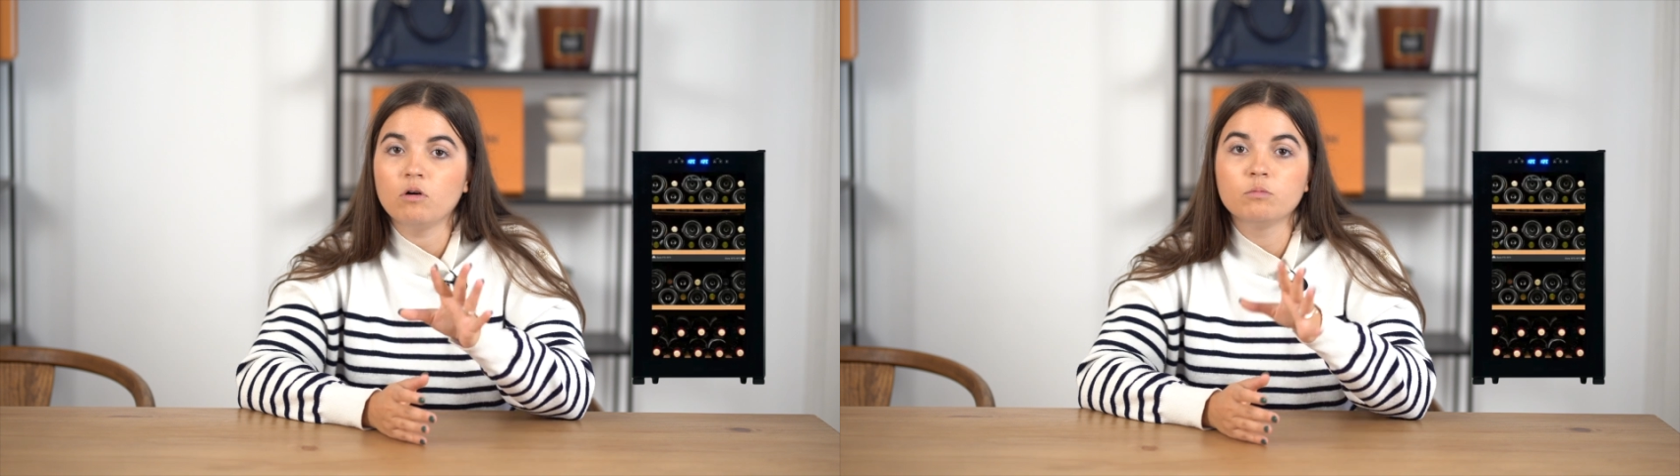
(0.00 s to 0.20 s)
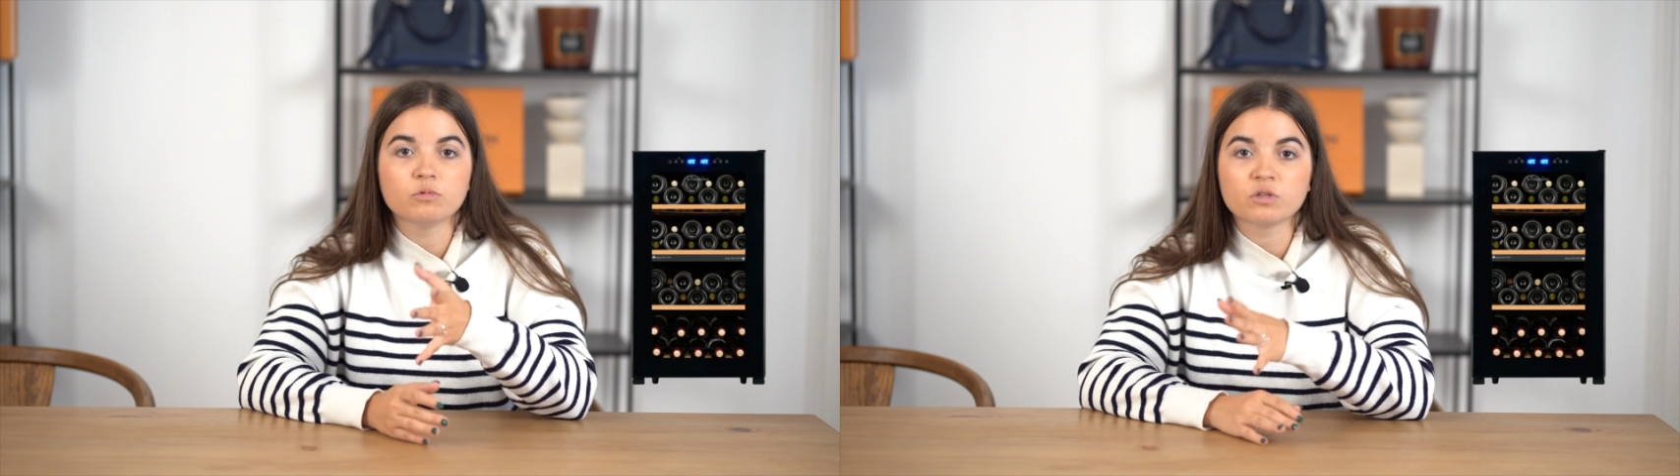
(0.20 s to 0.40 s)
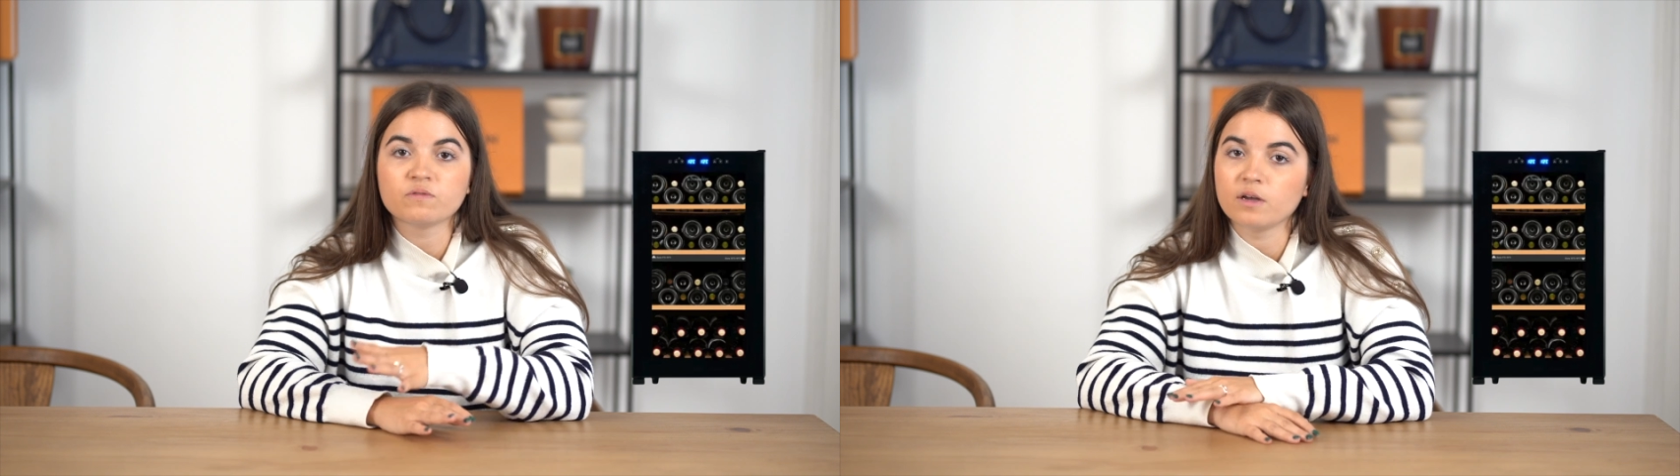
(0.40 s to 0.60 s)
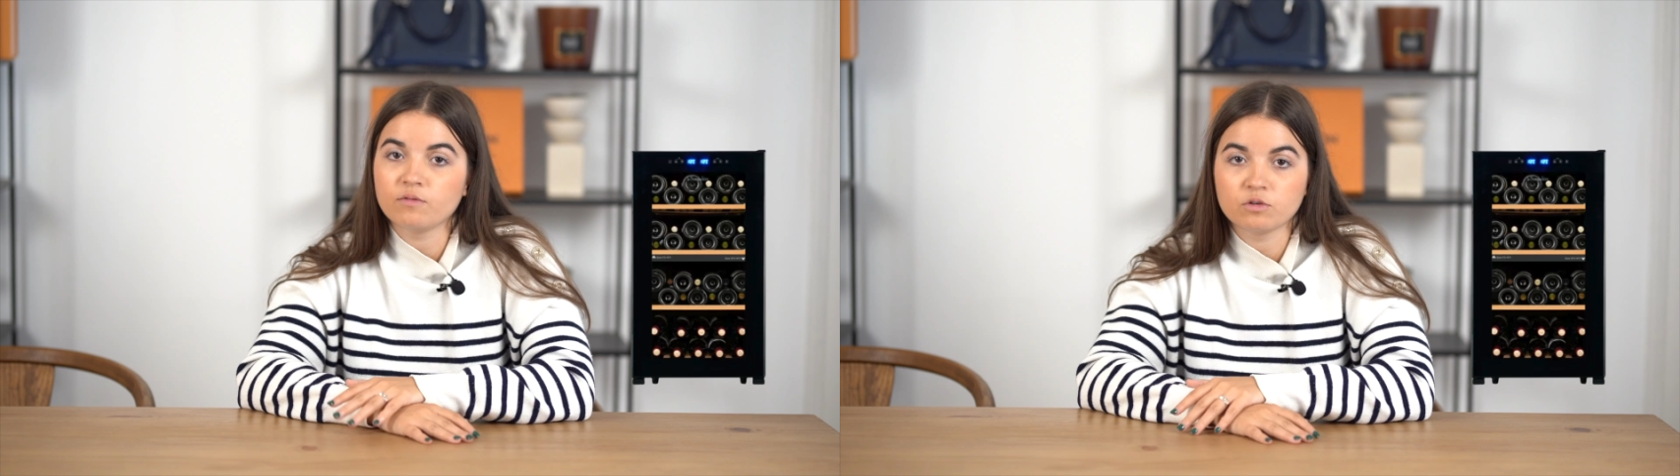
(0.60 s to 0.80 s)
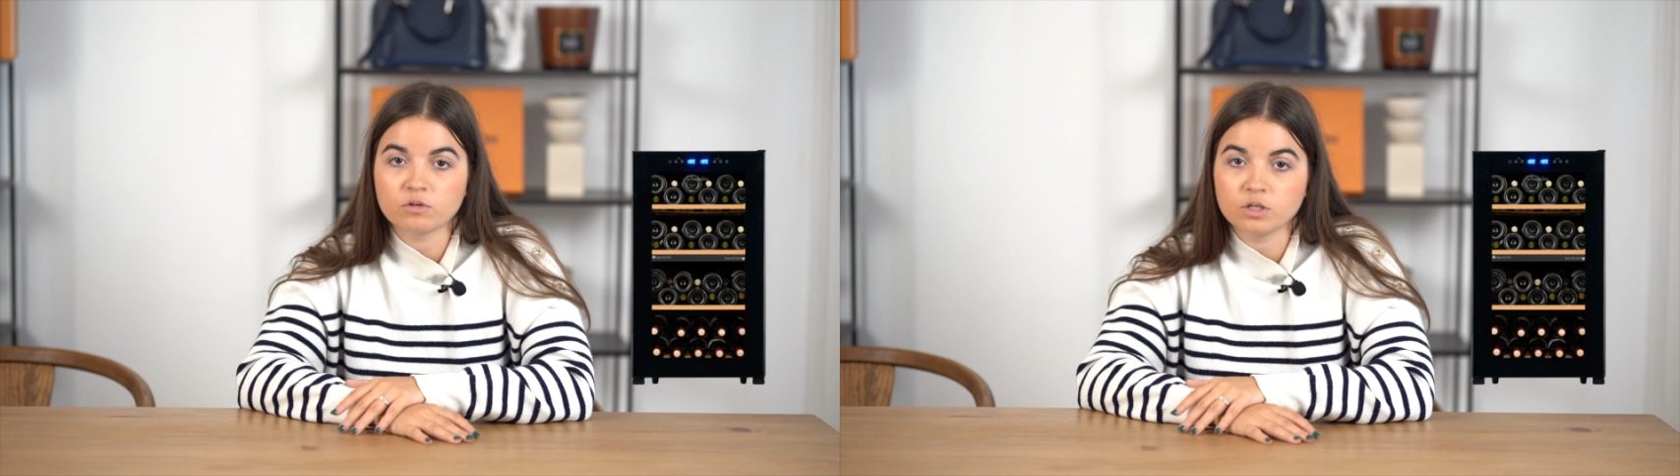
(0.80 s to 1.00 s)
almost
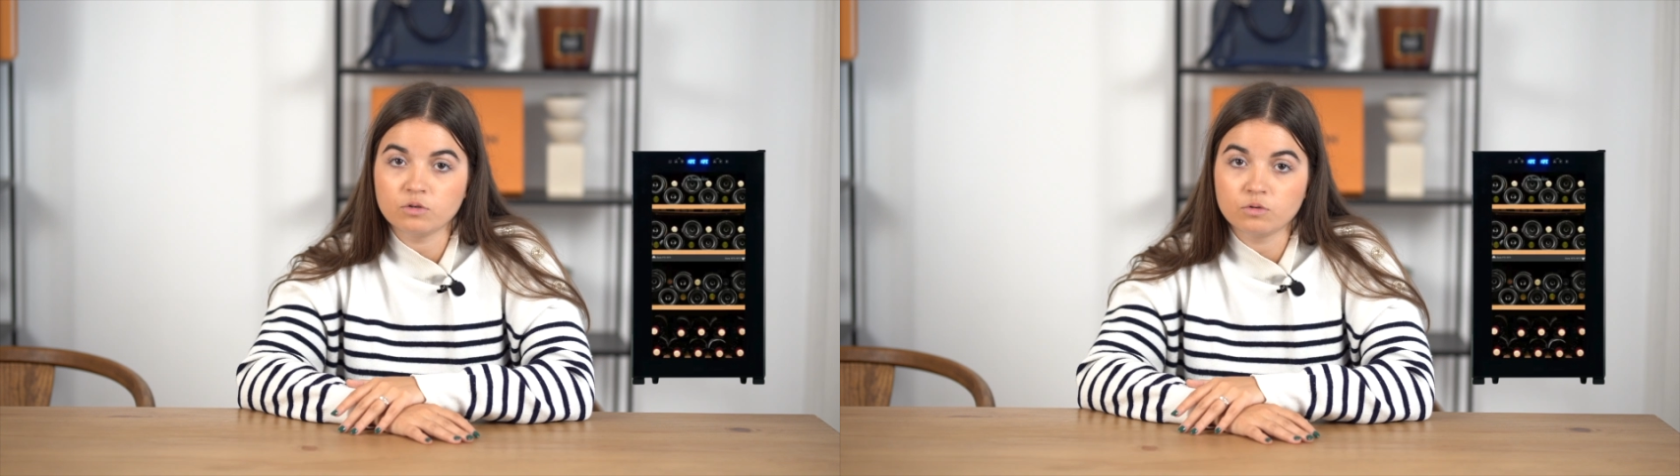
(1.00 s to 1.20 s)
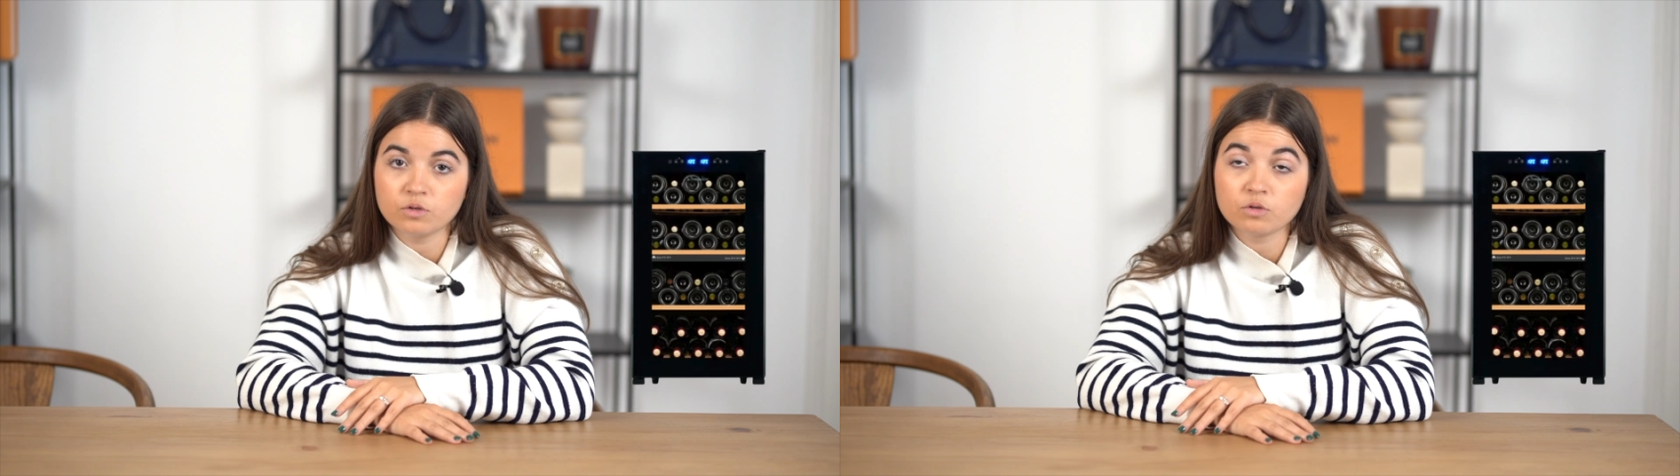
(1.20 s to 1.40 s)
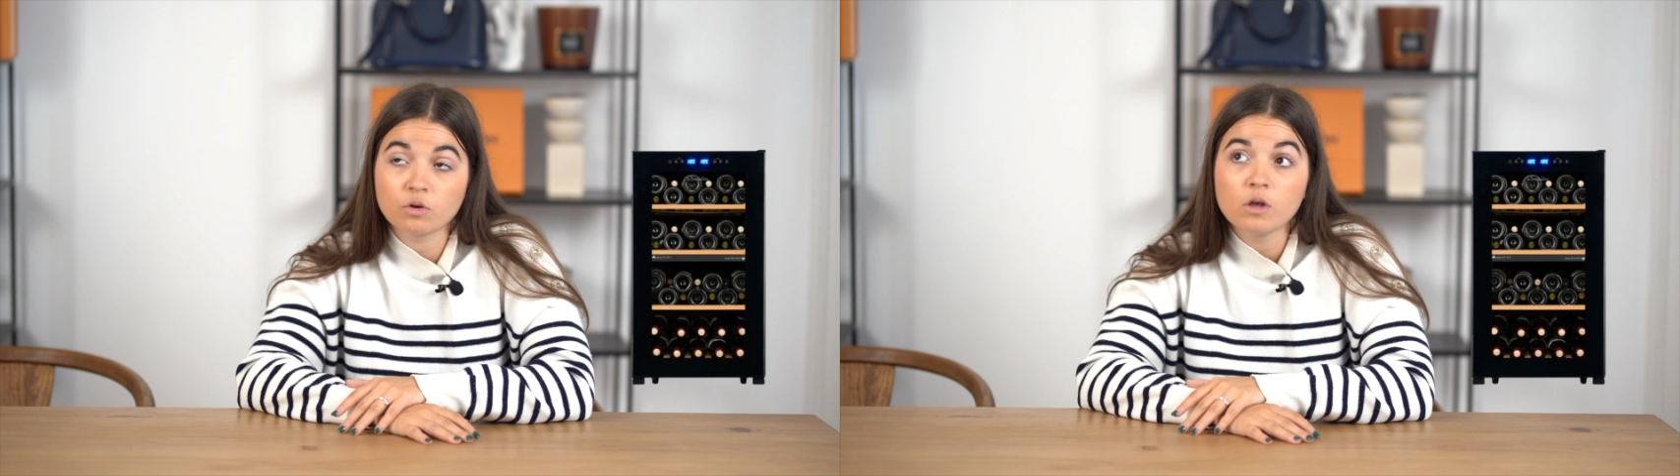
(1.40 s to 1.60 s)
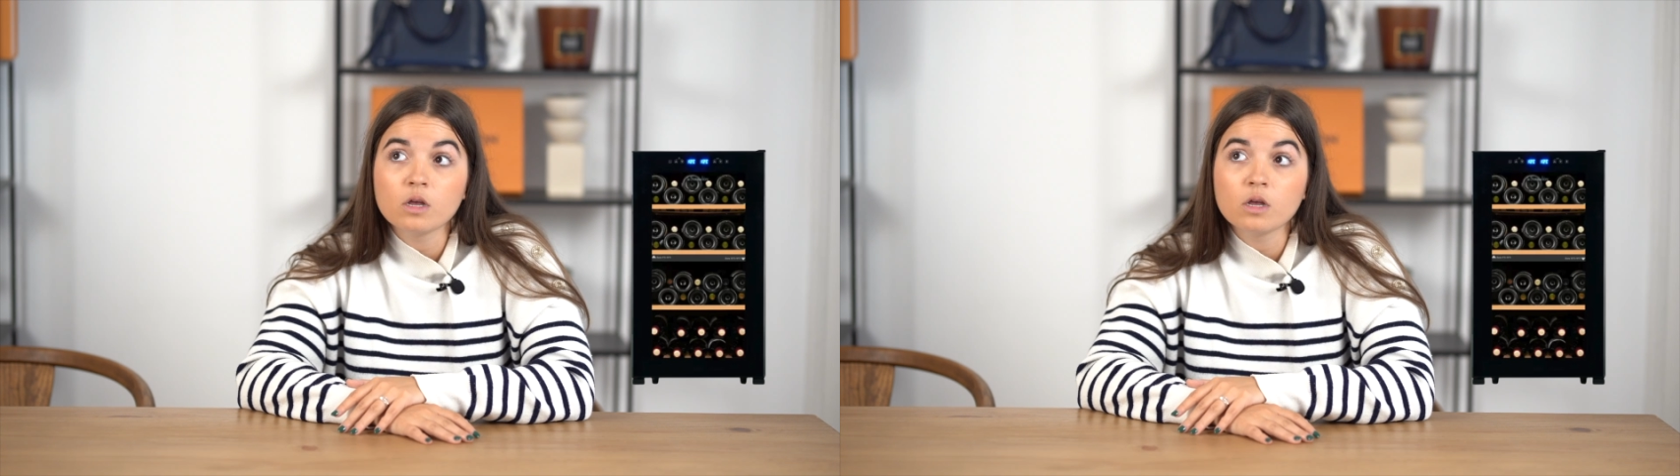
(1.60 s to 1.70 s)
500 euros, so